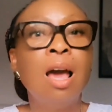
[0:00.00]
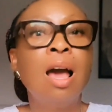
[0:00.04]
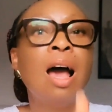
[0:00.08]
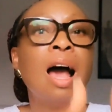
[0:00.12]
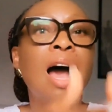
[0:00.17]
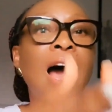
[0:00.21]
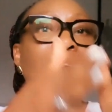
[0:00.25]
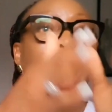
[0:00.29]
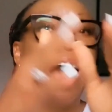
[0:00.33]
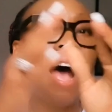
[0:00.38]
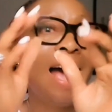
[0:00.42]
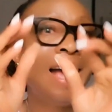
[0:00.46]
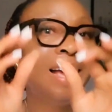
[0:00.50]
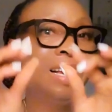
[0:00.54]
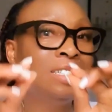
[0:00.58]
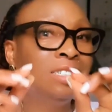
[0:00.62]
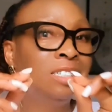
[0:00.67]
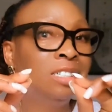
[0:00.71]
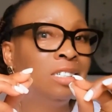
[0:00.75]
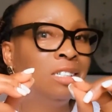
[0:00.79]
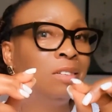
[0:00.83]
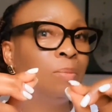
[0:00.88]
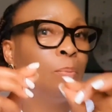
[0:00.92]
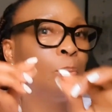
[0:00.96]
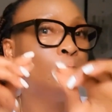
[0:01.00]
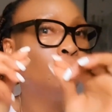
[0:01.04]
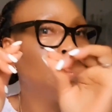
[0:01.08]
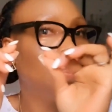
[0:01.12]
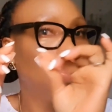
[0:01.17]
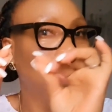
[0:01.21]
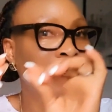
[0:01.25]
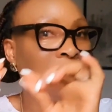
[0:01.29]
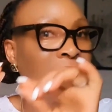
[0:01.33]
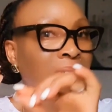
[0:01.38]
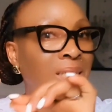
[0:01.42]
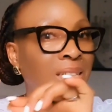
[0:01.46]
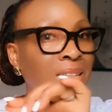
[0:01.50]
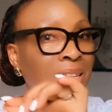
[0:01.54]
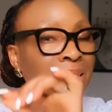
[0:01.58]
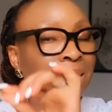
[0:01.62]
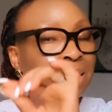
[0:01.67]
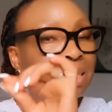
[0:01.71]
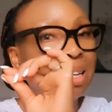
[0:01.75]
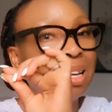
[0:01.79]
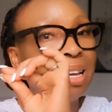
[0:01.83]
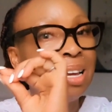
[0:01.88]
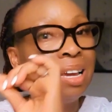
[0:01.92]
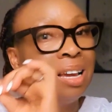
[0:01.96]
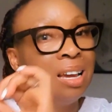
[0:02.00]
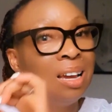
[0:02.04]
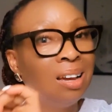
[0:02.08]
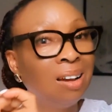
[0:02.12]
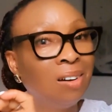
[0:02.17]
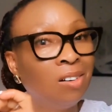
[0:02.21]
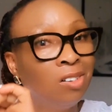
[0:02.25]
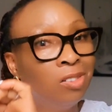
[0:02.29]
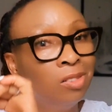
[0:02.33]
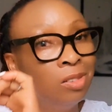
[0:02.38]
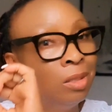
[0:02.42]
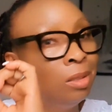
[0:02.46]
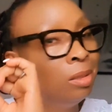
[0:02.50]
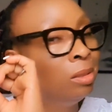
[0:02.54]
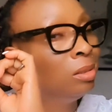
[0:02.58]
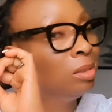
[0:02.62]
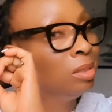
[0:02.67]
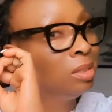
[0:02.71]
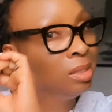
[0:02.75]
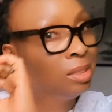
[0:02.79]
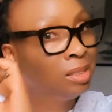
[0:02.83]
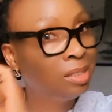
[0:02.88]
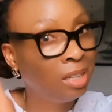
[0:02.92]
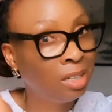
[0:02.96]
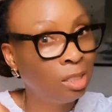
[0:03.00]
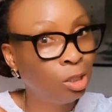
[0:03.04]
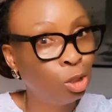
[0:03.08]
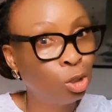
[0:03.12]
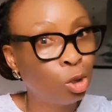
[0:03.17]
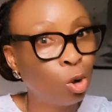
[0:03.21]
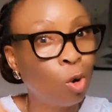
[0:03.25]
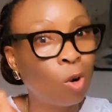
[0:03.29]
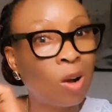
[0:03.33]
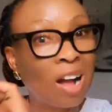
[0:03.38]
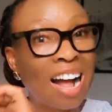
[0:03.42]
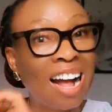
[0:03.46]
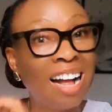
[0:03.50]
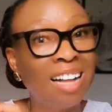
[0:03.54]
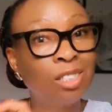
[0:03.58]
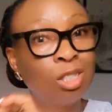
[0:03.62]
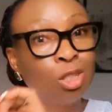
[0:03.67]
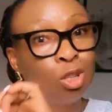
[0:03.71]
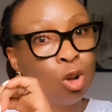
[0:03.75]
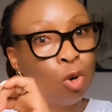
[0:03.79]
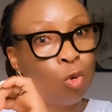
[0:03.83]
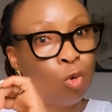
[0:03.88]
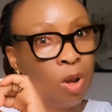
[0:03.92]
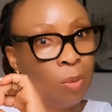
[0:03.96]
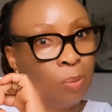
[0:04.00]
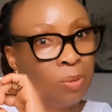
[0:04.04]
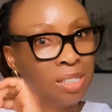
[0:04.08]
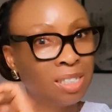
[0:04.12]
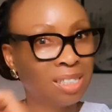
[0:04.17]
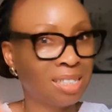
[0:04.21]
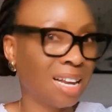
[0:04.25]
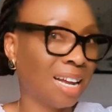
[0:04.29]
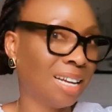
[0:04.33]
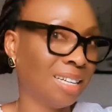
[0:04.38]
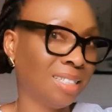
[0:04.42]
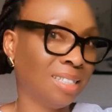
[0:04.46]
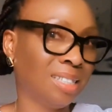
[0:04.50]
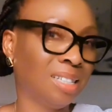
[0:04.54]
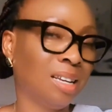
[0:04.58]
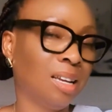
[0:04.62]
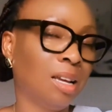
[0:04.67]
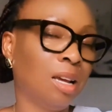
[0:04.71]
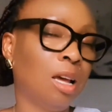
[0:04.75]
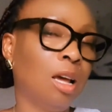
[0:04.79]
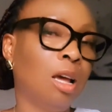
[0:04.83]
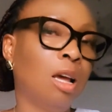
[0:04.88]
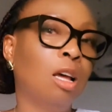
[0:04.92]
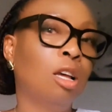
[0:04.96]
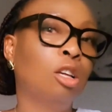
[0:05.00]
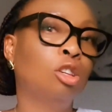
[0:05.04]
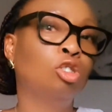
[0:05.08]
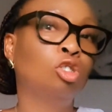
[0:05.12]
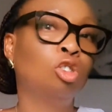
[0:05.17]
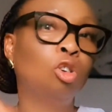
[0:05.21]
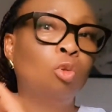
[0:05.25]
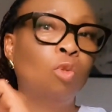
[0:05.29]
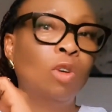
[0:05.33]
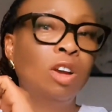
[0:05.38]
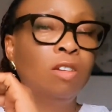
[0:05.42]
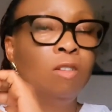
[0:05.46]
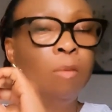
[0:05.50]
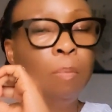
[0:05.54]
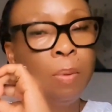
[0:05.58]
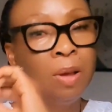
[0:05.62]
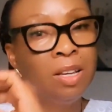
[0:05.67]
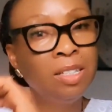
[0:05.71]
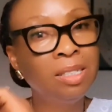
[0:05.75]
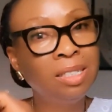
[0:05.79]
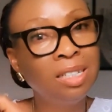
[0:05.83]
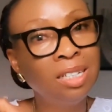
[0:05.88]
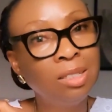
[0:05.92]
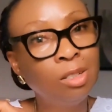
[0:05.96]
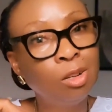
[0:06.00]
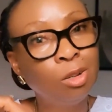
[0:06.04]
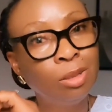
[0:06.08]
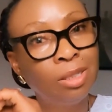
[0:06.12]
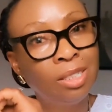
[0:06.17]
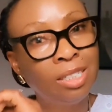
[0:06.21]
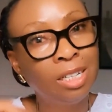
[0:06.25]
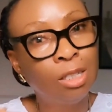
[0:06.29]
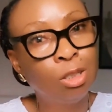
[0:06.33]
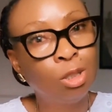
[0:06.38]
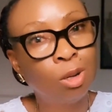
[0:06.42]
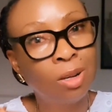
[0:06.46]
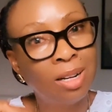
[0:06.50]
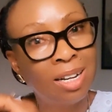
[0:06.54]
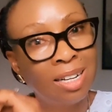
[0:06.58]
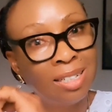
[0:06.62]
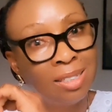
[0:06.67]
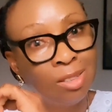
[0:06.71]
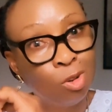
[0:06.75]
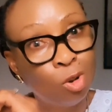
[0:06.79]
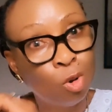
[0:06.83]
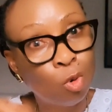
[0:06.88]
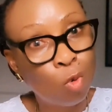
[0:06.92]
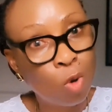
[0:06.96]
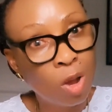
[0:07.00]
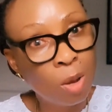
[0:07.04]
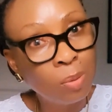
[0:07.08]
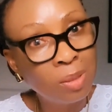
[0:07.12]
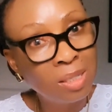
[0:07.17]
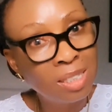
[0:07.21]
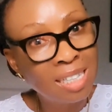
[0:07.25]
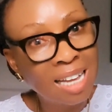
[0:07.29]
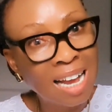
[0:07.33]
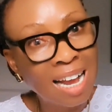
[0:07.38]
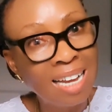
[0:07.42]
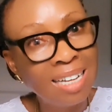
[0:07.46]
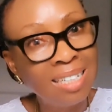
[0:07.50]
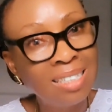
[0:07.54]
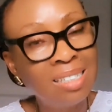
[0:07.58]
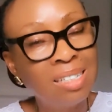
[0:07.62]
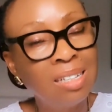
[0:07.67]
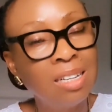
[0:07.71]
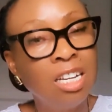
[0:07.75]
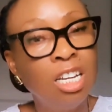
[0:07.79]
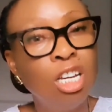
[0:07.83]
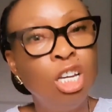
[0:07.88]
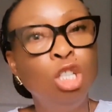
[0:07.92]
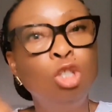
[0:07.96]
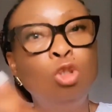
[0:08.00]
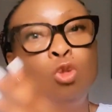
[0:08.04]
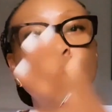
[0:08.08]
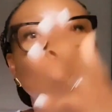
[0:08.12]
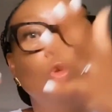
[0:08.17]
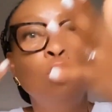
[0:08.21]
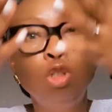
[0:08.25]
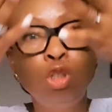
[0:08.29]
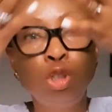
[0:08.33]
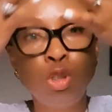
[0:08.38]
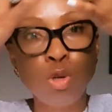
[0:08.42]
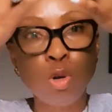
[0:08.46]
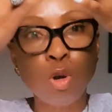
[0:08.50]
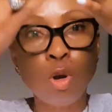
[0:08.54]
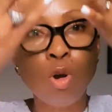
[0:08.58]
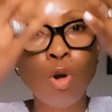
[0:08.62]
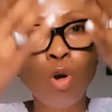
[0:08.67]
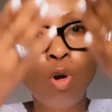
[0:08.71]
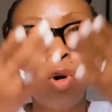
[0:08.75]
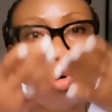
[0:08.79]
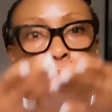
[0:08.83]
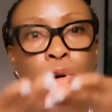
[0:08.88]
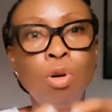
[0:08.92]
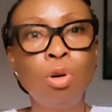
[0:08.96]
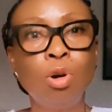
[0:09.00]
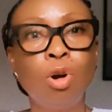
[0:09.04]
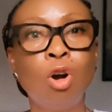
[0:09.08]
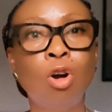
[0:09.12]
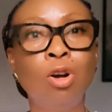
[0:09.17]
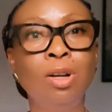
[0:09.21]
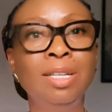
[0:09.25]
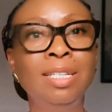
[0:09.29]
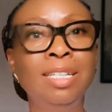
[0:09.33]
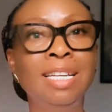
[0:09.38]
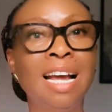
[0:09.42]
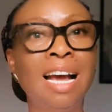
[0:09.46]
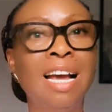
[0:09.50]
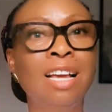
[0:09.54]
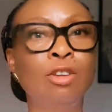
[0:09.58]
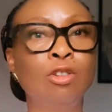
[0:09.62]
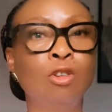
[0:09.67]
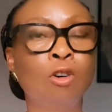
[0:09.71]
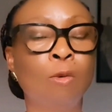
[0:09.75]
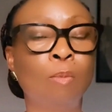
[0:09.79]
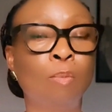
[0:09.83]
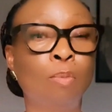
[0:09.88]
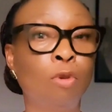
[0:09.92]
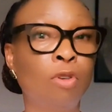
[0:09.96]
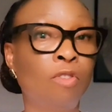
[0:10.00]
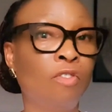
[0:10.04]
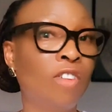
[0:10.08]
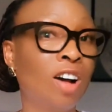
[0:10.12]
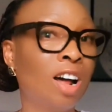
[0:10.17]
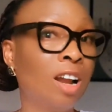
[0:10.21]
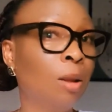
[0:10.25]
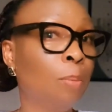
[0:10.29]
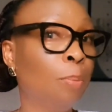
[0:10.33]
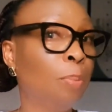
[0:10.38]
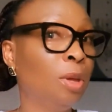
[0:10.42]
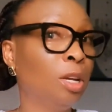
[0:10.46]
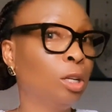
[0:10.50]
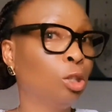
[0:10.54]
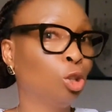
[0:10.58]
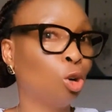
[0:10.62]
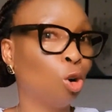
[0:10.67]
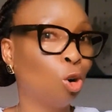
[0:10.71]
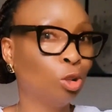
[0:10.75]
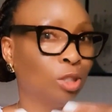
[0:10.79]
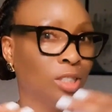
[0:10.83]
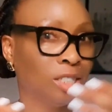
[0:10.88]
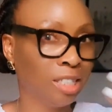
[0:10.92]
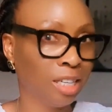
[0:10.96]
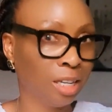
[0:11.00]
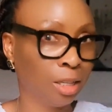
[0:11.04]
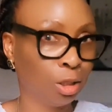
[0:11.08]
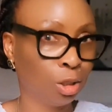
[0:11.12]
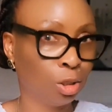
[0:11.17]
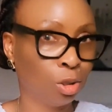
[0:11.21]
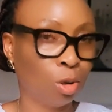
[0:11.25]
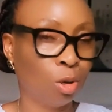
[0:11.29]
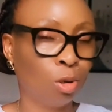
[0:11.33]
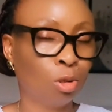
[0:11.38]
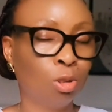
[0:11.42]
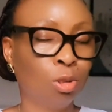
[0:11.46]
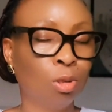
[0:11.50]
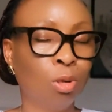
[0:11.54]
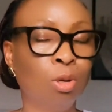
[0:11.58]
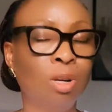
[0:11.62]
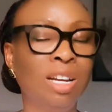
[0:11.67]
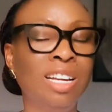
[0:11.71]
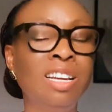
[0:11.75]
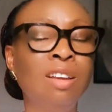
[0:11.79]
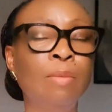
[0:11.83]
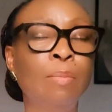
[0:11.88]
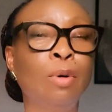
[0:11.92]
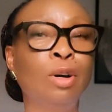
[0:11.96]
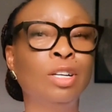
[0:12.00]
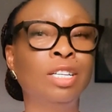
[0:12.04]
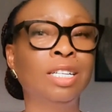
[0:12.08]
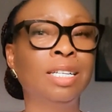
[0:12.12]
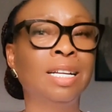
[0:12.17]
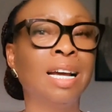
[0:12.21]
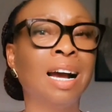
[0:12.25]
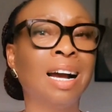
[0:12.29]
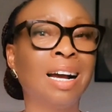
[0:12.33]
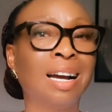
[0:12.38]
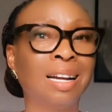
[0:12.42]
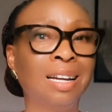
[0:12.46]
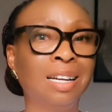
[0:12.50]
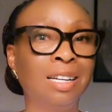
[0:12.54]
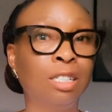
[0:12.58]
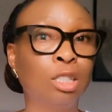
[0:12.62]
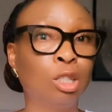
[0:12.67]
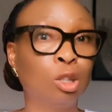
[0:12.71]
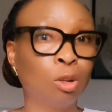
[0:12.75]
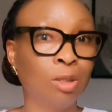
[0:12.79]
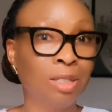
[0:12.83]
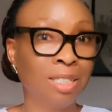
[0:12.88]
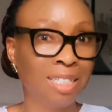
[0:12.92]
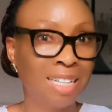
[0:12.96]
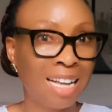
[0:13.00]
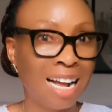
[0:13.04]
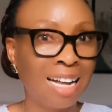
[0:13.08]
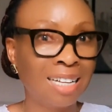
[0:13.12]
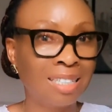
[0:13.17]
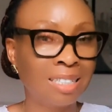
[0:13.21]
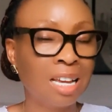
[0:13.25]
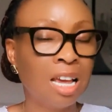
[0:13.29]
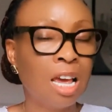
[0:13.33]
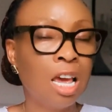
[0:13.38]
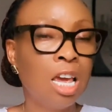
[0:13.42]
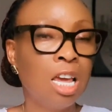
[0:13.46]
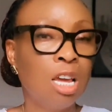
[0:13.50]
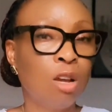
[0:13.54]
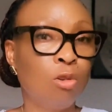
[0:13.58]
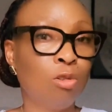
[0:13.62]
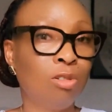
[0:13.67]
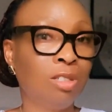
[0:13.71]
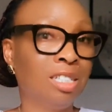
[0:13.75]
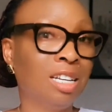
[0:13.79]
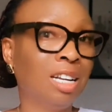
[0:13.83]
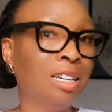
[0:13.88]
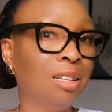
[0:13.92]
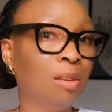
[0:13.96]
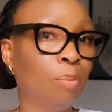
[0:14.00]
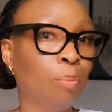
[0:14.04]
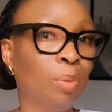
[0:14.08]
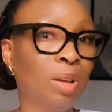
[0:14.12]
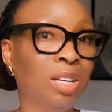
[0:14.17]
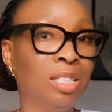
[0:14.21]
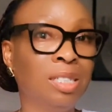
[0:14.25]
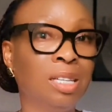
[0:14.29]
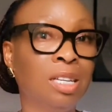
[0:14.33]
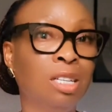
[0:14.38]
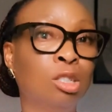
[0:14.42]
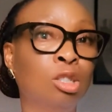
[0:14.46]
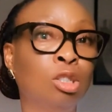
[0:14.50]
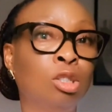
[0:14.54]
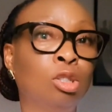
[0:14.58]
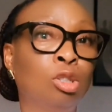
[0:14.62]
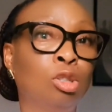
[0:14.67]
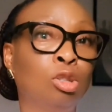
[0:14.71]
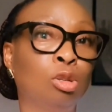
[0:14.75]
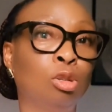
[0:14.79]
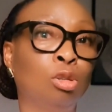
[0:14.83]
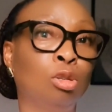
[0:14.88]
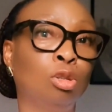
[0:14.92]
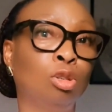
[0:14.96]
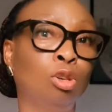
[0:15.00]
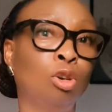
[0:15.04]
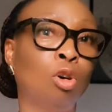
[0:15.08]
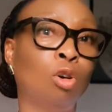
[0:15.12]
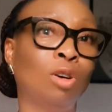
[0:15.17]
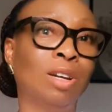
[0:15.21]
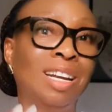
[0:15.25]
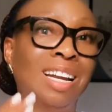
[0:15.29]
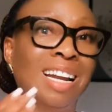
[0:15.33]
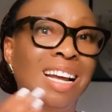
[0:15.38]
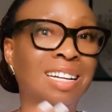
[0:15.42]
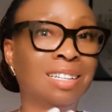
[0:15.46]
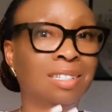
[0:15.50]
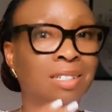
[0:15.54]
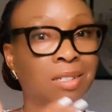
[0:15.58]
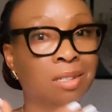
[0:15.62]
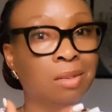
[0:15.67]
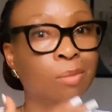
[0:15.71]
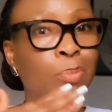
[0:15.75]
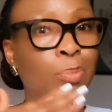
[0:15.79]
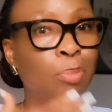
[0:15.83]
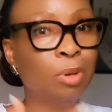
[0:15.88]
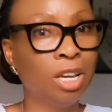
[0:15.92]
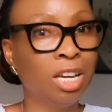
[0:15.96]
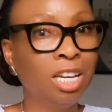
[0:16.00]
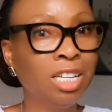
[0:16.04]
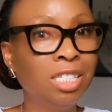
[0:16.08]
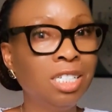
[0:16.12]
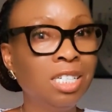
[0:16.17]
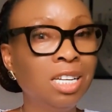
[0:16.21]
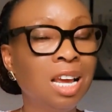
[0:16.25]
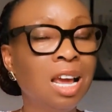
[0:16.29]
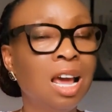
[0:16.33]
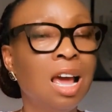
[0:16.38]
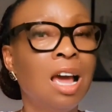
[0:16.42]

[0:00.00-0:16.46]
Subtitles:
and paste it on TikTok as your website. So when you paste it on TikTok as your website, it will show under your profile picture on TikTok. So anybody that clicks on that, it will take the person to your landing page.